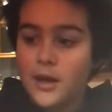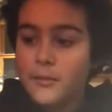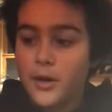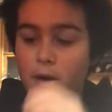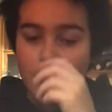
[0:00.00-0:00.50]

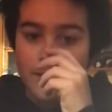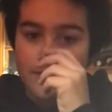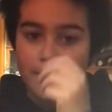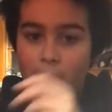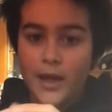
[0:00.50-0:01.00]
But
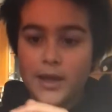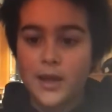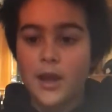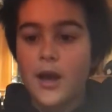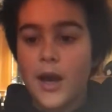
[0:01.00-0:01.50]
on mine,
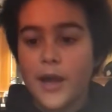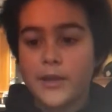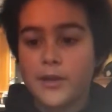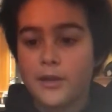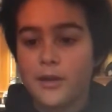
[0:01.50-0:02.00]
I
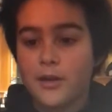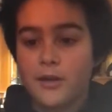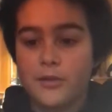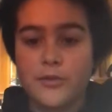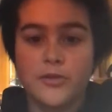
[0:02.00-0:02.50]
took
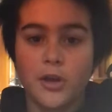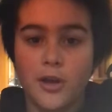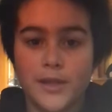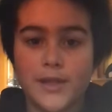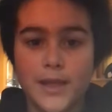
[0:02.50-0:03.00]

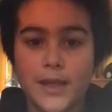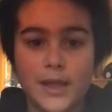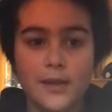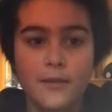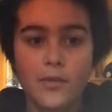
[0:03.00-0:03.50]
John's
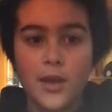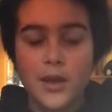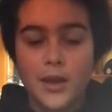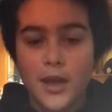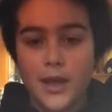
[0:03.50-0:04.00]
idea,
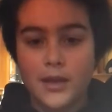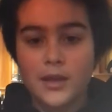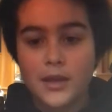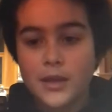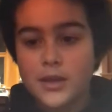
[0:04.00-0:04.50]
and
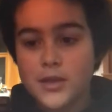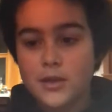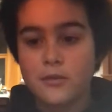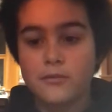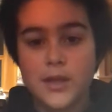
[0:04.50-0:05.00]

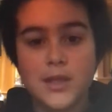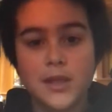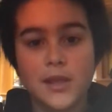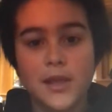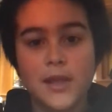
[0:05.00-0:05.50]
so
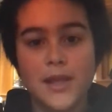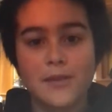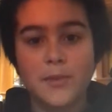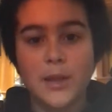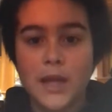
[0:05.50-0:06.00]
recently
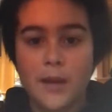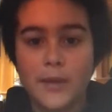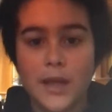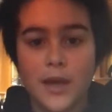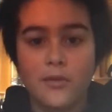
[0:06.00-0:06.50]
they've been
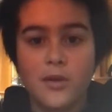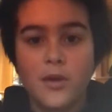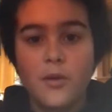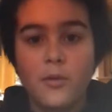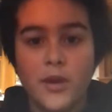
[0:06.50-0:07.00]
coming out
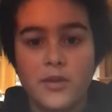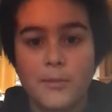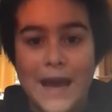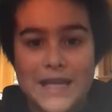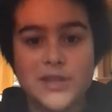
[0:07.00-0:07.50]
with
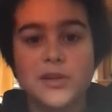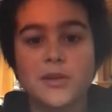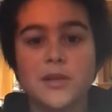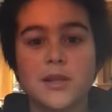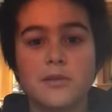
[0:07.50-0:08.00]
Master
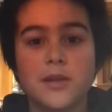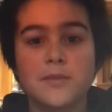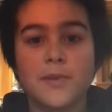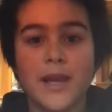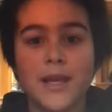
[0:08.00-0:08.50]
Series
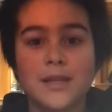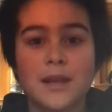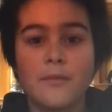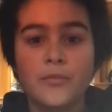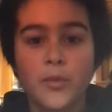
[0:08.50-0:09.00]
planes
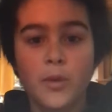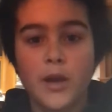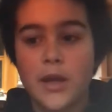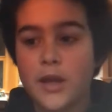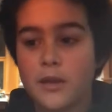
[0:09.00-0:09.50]
where
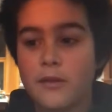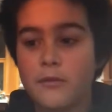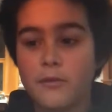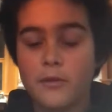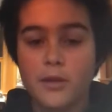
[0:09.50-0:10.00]
it
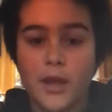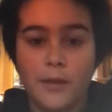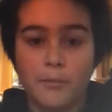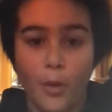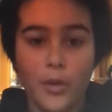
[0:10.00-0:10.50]
like
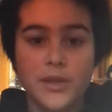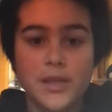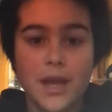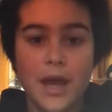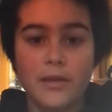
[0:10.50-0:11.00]
molds
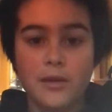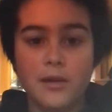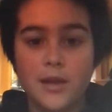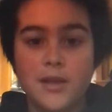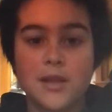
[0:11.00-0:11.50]
together
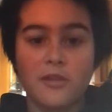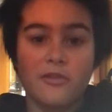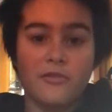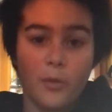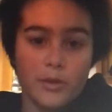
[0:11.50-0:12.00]
instead of
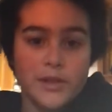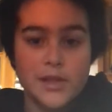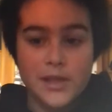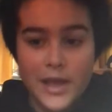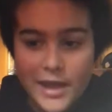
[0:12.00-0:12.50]
folds
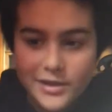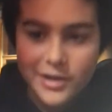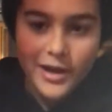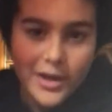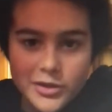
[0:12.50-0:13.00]
together.
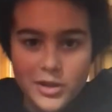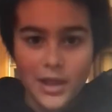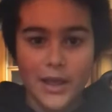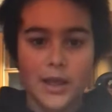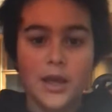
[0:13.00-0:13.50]
So
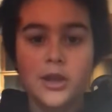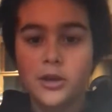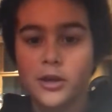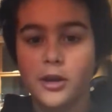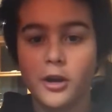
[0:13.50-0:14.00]
like you
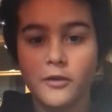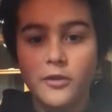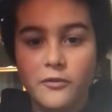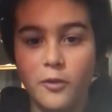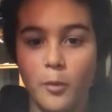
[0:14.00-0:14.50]
can curve the
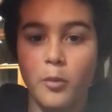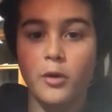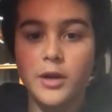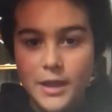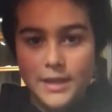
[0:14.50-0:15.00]
foam
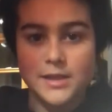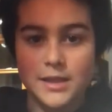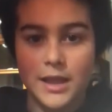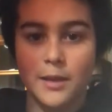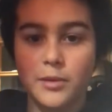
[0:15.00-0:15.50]
board against the
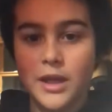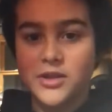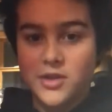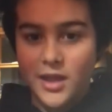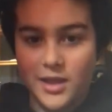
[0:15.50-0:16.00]
table
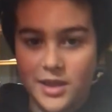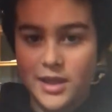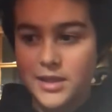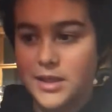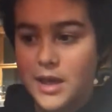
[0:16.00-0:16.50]
edge like
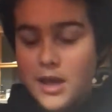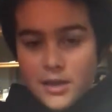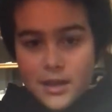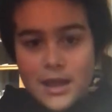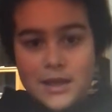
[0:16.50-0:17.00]
this
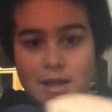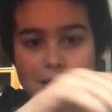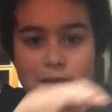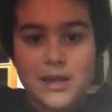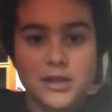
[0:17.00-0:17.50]
and get that
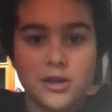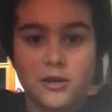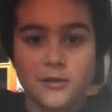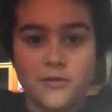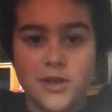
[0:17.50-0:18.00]
nice
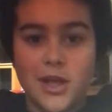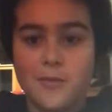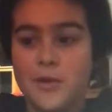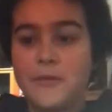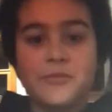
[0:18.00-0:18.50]
curve
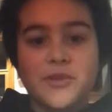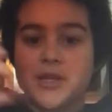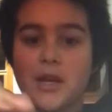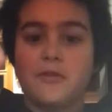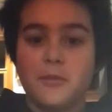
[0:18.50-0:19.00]
shape
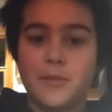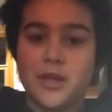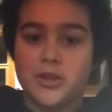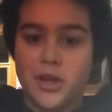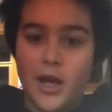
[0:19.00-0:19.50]
instead of it
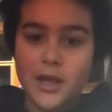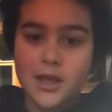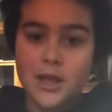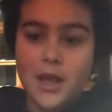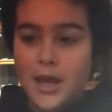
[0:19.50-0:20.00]
being chined.